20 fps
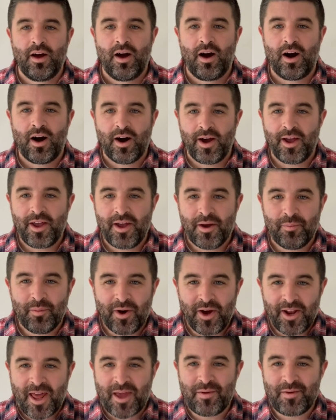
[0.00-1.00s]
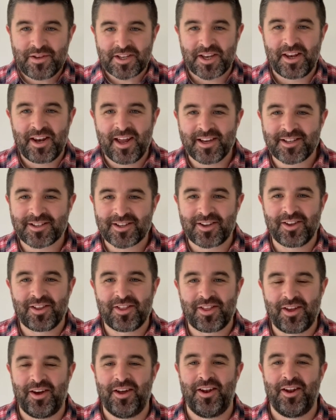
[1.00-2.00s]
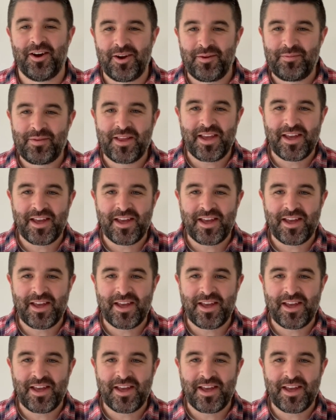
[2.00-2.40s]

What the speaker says: Hi, my name is Ian Hesketh and I'm